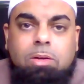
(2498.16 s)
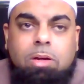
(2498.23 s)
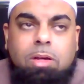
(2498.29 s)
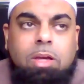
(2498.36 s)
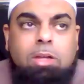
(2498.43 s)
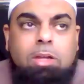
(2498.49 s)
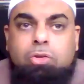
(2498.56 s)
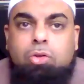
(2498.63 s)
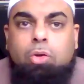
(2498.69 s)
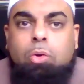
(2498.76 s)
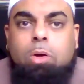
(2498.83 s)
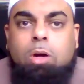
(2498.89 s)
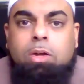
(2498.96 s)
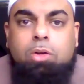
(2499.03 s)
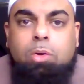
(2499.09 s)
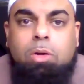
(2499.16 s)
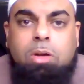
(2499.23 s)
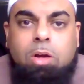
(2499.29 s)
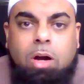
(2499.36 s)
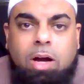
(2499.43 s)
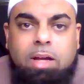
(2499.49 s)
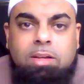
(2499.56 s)
Okay, do you, are you
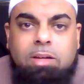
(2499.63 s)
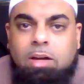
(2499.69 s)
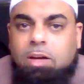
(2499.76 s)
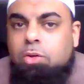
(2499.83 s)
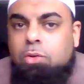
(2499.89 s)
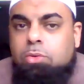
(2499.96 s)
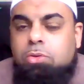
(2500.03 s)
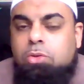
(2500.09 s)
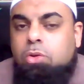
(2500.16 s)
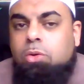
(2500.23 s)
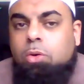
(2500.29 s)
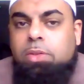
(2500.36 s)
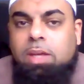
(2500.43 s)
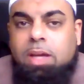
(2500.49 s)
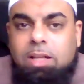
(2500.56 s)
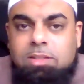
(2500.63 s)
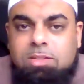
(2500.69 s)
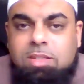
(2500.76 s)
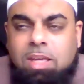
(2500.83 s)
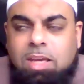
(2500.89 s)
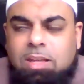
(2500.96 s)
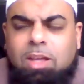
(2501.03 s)
God? Are you do you know the
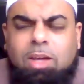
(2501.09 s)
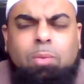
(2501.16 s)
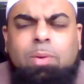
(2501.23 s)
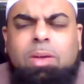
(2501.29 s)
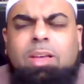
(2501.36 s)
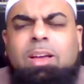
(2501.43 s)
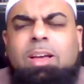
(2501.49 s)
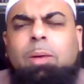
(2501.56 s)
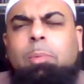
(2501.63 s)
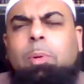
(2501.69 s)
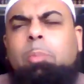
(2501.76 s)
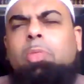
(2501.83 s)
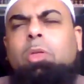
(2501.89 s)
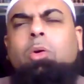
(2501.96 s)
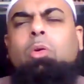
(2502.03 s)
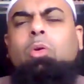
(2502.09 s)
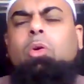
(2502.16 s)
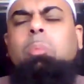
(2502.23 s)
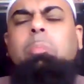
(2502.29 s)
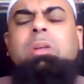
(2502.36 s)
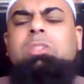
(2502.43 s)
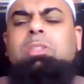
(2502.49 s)
unseen? We can come up with a
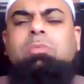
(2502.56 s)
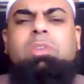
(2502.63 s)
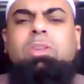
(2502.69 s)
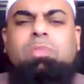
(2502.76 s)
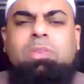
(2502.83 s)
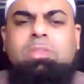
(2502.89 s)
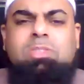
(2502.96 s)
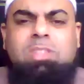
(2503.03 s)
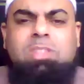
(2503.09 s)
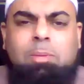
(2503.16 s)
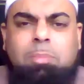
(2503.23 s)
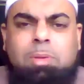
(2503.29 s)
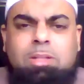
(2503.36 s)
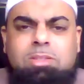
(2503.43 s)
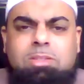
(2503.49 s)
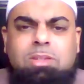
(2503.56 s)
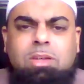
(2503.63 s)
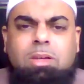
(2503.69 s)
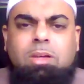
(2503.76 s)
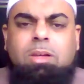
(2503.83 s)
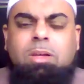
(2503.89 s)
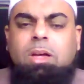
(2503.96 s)
whole bunch of different statements.
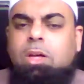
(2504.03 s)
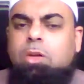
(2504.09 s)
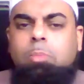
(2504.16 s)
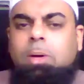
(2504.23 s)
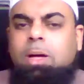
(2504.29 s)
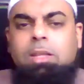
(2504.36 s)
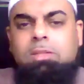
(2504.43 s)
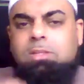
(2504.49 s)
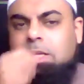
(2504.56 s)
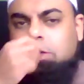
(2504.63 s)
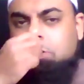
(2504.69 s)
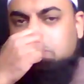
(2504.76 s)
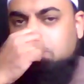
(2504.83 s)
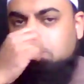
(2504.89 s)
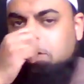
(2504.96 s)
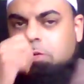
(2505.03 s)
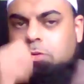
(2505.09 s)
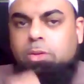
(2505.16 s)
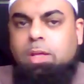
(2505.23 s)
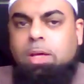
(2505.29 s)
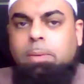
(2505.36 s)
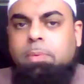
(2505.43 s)
Ayub alayhi salatu wasalam didn't
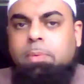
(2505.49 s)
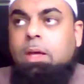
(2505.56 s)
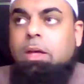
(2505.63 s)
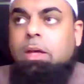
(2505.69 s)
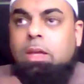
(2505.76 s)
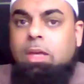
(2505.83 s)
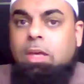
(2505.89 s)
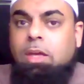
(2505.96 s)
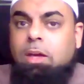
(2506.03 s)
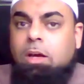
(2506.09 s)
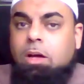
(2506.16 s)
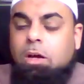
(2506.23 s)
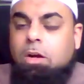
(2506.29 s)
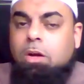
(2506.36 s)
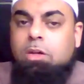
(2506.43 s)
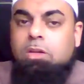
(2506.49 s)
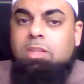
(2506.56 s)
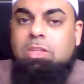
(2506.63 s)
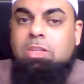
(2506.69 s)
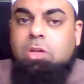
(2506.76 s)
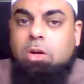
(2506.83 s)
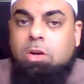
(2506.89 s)
do that. He heard
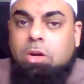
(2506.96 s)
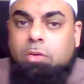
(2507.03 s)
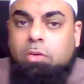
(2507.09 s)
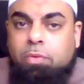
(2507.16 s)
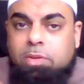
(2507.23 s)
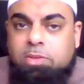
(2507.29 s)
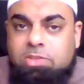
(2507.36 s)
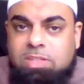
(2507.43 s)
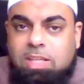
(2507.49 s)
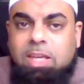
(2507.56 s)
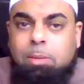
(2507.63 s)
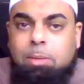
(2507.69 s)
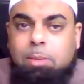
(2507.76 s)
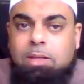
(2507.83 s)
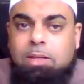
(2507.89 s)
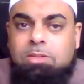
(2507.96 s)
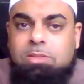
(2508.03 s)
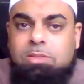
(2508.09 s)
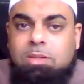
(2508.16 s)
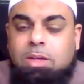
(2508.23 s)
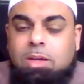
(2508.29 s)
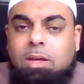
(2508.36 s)
these hurtful
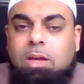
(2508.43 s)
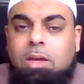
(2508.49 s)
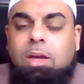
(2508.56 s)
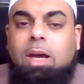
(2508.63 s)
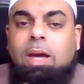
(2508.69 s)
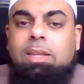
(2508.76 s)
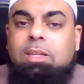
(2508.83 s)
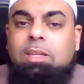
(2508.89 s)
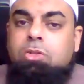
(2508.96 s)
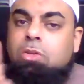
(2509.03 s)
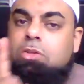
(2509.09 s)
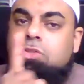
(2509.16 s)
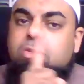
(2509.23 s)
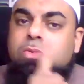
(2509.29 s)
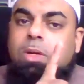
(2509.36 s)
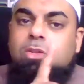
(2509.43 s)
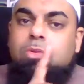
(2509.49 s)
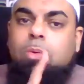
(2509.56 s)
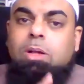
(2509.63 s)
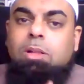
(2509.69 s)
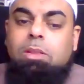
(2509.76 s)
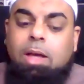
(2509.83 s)
statements and he turned straight
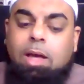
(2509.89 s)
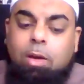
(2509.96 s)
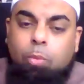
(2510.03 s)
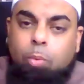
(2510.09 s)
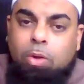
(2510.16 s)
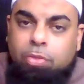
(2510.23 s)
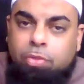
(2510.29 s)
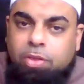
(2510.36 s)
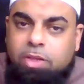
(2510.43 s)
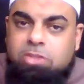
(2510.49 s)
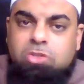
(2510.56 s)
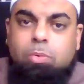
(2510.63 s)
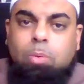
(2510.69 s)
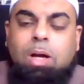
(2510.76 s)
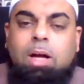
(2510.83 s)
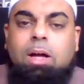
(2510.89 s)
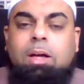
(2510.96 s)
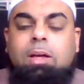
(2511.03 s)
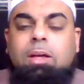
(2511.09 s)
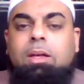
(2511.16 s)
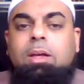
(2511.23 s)
to Allah with this dua.